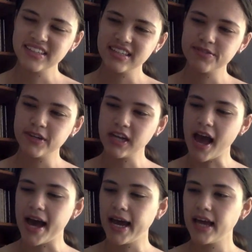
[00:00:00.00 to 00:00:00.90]
It's funny,
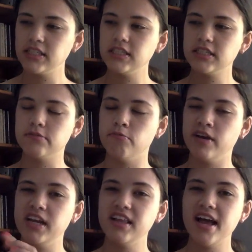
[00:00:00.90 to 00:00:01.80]
I had just
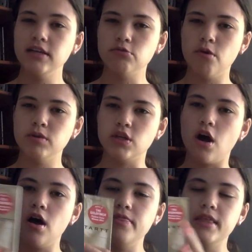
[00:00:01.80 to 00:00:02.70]
realized what was
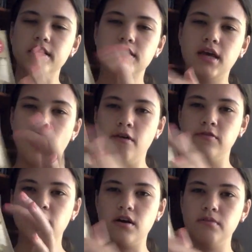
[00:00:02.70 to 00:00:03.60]
on this
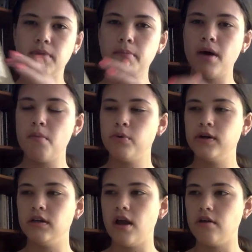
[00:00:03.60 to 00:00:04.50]
cover. My mom
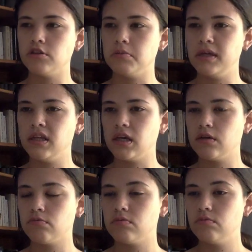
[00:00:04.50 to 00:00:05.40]
pointed it out to me.
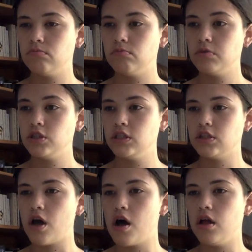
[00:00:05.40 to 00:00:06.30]
She
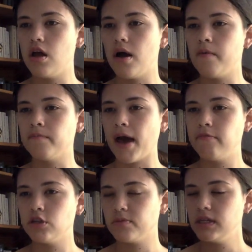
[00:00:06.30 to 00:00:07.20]
saw, I
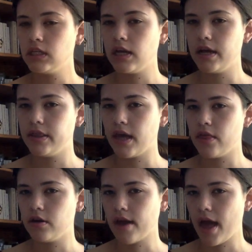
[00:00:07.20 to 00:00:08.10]
was reading it the
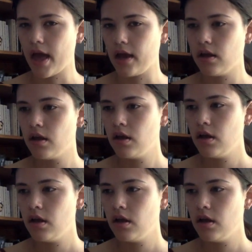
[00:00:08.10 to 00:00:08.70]
other day,